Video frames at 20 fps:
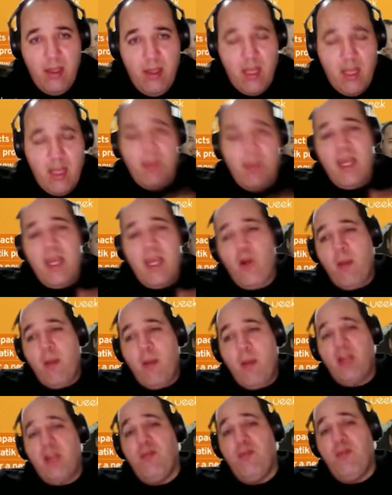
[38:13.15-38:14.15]
Kanban
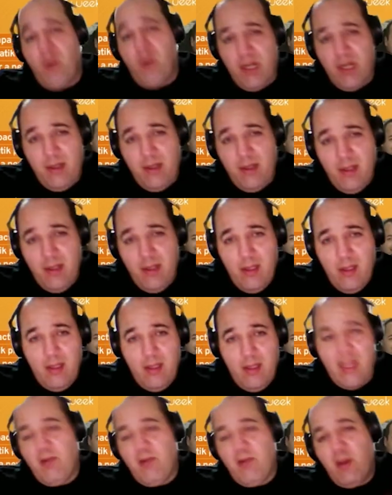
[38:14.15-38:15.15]
recommends 4,
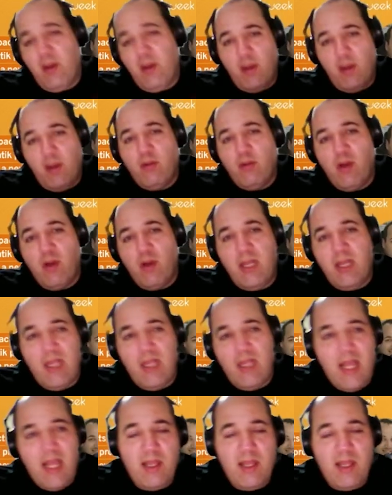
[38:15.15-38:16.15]
that we're going to talk in
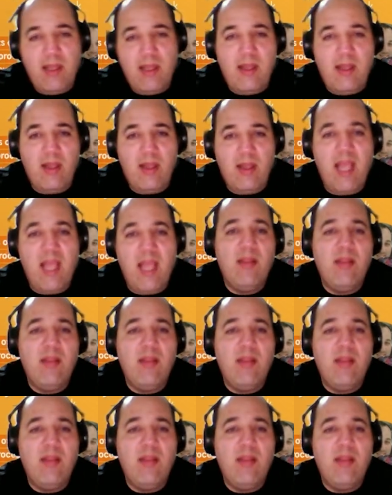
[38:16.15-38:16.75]
the next slide,